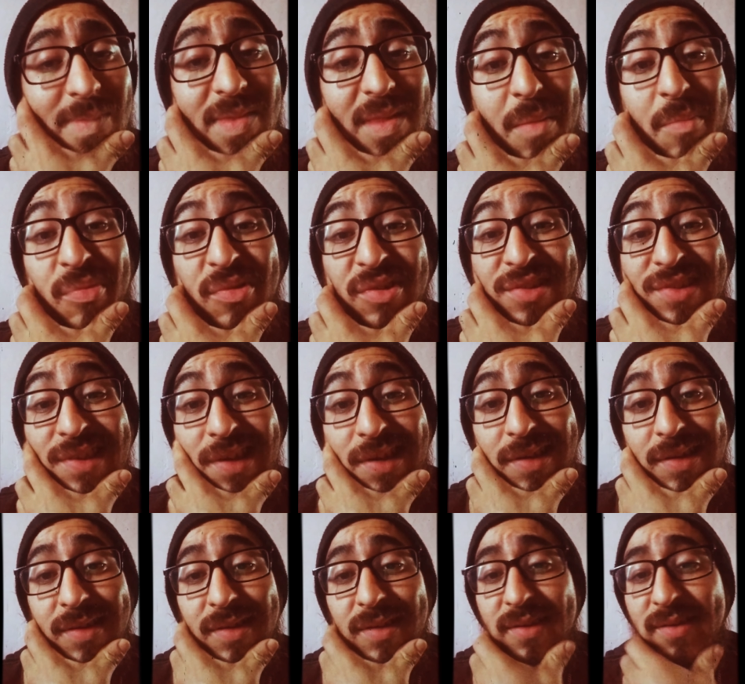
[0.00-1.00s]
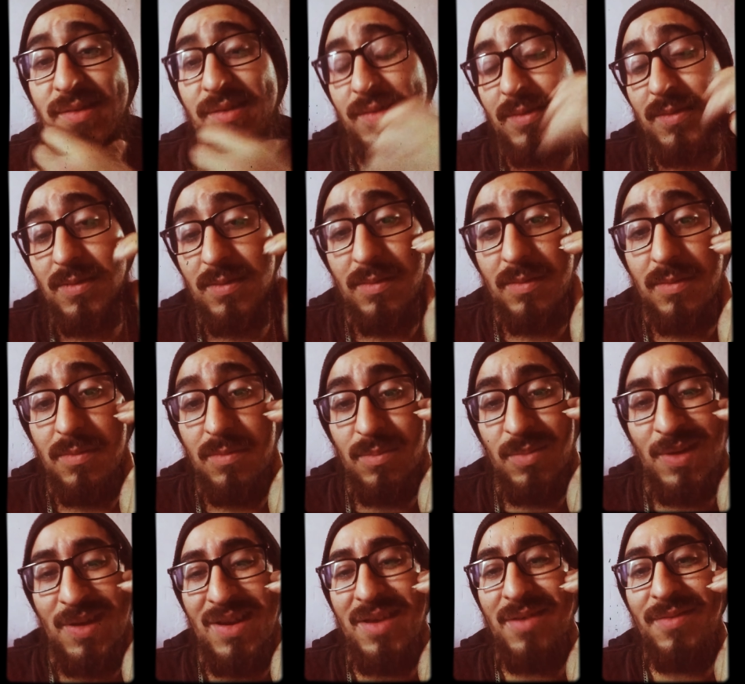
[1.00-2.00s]
Brazilians,
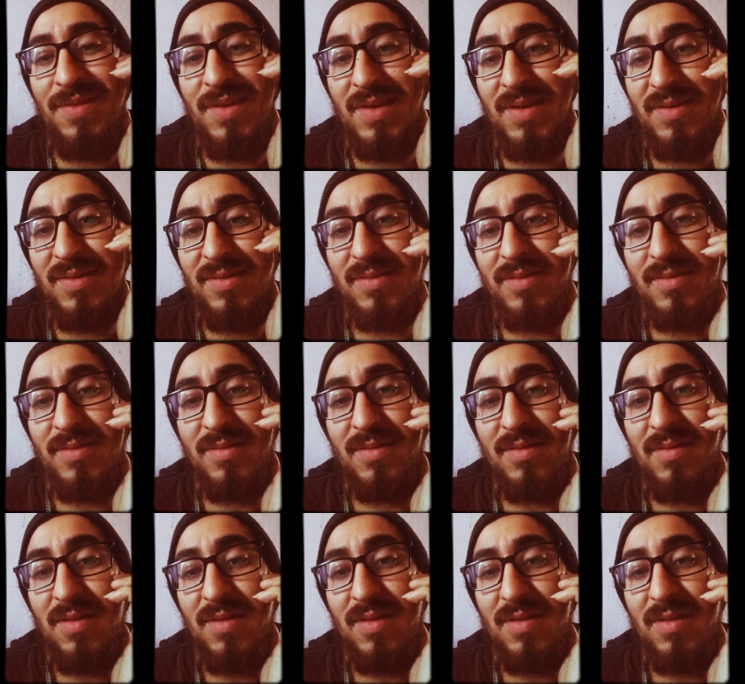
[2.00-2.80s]
Bolivians.